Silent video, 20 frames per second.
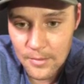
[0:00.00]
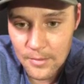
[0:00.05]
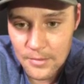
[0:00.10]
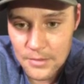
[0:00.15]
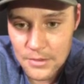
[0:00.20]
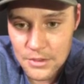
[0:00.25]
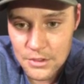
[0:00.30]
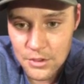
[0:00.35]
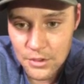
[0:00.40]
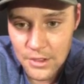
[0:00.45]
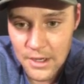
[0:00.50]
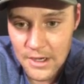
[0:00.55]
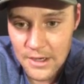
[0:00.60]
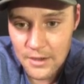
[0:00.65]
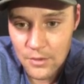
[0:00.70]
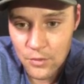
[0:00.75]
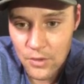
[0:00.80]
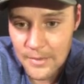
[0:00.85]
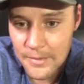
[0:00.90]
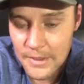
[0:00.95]
So you're not
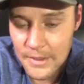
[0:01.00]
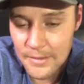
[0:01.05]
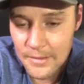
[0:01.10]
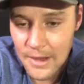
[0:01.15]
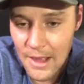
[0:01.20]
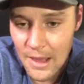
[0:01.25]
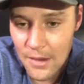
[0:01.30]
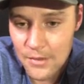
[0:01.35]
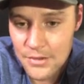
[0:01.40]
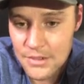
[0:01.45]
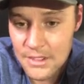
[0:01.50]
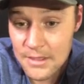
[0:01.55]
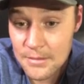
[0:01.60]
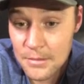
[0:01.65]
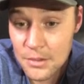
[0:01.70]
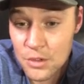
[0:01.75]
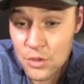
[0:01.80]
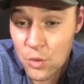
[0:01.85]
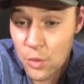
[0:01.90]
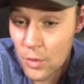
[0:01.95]
ramping up calories in
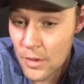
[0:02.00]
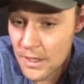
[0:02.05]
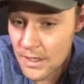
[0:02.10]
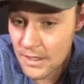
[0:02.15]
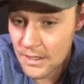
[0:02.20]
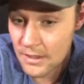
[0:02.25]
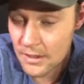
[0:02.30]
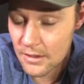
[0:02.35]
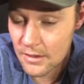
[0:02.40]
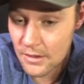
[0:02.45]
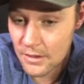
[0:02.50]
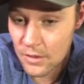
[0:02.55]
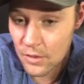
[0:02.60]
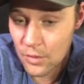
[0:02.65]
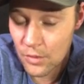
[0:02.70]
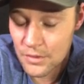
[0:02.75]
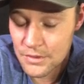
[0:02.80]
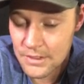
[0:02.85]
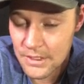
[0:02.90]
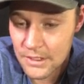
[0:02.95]
between the
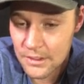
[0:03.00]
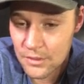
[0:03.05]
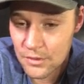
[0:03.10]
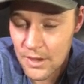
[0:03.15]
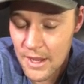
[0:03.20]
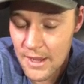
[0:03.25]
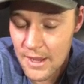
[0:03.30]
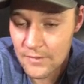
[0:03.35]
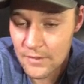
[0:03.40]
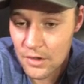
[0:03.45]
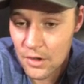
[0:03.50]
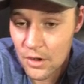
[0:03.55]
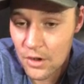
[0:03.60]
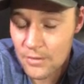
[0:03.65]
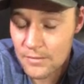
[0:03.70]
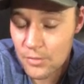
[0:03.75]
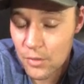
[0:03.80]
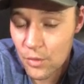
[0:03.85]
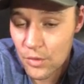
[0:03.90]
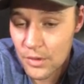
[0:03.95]
course. Like you have an
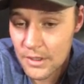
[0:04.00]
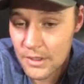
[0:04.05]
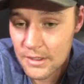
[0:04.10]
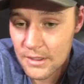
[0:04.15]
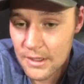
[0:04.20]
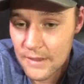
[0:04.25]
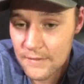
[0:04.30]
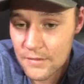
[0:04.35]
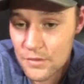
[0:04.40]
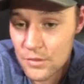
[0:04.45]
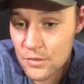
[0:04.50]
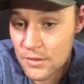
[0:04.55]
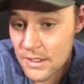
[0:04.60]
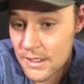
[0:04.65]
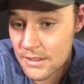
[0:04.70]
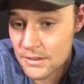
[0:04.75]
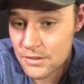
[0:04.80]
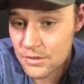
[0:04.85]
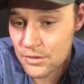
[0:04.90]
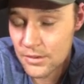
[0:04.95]
onboarding if you
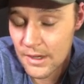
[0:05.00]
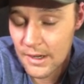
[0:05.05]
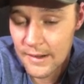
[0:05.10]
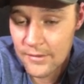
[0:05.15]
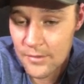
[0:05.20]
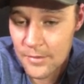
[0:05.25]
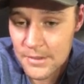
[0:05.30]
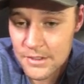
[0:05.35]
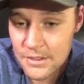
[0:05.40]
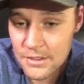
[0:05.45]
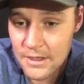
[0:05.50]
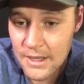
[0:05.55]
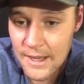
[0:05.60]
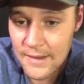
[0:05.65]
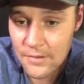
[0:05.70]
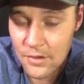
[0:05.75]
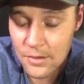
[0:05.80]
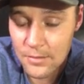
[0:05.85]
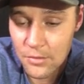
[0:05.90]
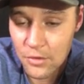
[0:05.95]
need to. Not everybody's going to have
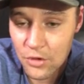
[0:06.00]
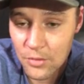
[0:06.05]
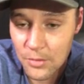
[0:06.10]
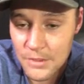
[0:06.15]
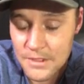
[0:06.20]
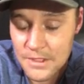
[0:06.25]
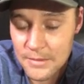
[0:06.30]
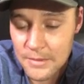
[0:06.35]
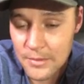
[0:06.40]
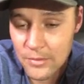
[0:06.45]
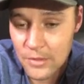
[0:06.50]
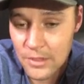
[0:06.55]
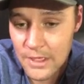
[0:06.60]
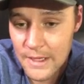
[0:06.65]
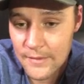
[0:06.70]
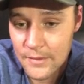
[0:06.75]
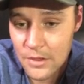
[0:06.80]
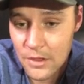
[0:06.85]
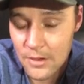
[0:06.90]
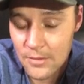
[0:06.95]
onboarding, but some people are going to
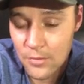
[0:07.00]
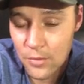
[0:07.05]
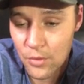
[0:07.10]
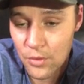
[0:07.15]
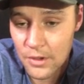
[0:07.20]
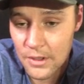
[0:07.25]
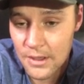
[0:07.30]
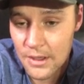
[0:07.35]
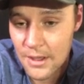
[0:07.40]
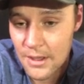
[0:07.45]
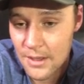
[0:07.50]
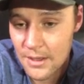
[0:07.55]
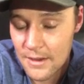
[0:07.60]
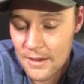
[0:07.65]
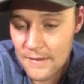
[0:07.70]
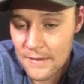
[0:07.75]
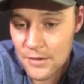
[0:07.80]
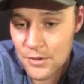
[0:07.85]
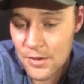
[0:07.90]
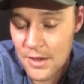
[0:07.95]
have an onboarding,
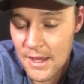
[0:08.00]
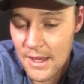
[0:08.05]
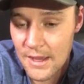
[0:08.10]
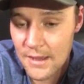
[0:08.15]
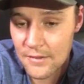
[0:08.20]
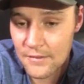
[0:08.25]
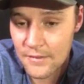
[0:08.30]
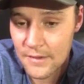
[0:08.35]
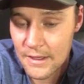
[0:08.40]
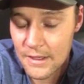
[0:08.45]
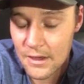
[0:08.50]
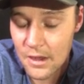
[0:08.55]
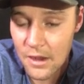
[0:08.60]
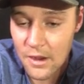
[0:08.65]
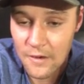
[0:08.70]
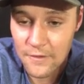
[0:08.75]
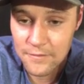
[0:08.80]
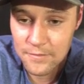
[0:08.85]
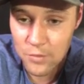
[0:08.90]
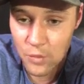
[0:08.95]
and then you have an
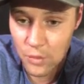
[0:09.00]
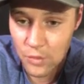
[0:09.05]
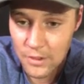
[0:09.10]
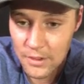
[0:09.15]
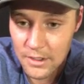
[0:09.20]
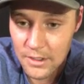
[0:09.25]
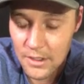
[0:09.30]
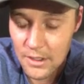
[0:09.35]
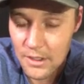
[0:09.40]
offboarding,